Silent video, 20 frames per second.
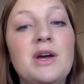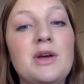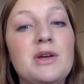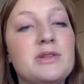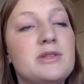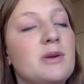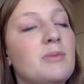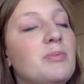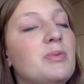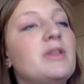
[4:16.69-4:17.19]

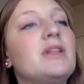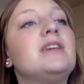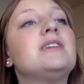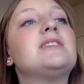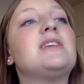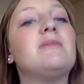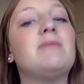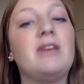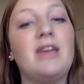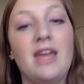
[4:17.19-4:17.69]
So
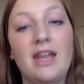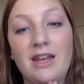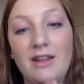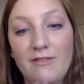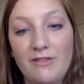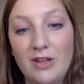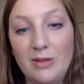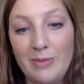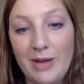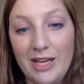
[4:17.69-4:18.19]
please give me any
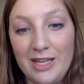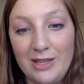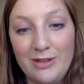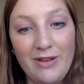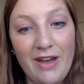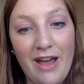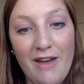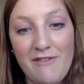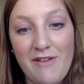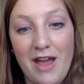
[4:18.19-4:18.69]
feedback you
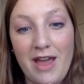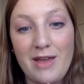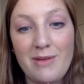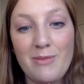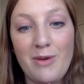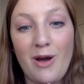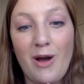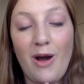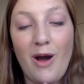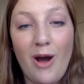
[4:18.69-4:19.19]
have. I
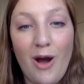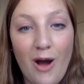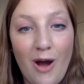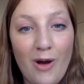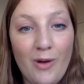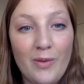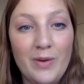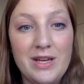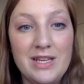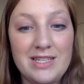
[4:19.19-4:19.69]
am
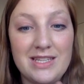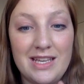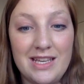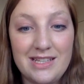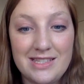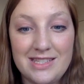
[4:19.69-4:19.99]
always